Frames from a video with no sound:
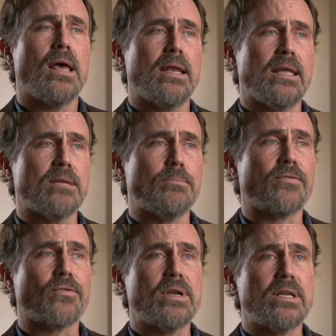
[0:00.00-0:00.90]
and he had
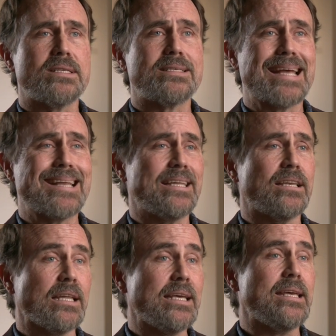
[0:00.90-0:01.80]
befriended Sandy
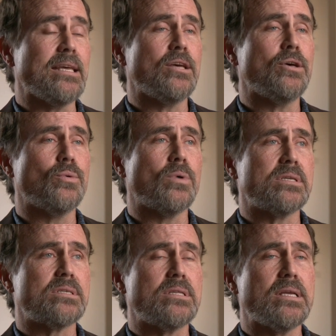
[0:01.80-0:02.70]
Leigh, who
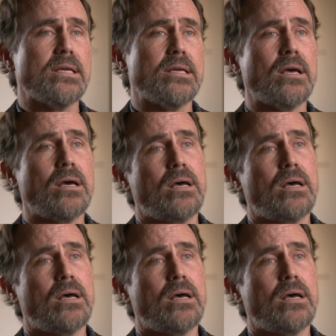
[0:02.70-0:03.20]
was the